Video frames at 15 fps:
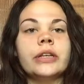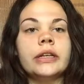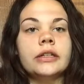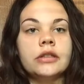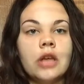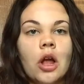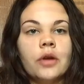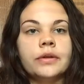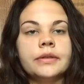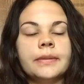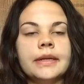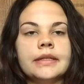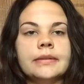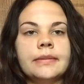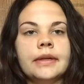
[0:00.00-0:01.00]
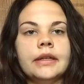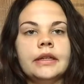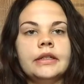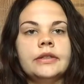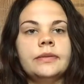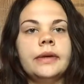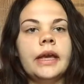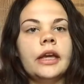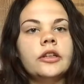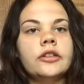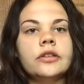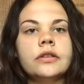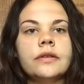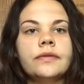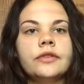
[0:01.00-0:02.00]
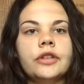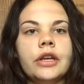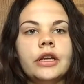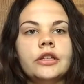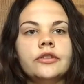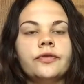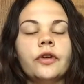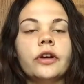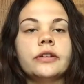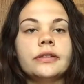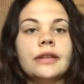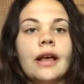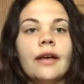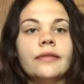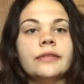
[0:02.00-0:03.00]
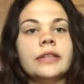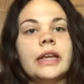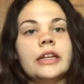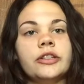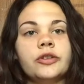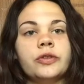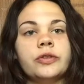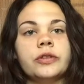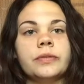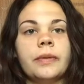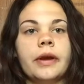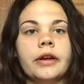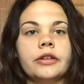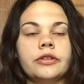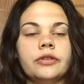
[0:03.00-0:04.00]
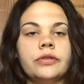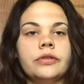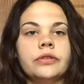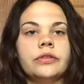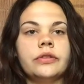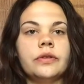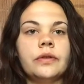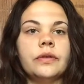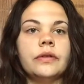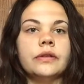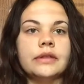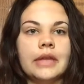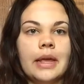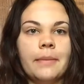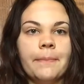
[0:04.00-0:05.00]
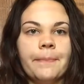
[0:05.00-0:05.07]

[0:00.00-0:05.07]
it is our responsibility to be agents of change for ourselves and to inspire students to do the same.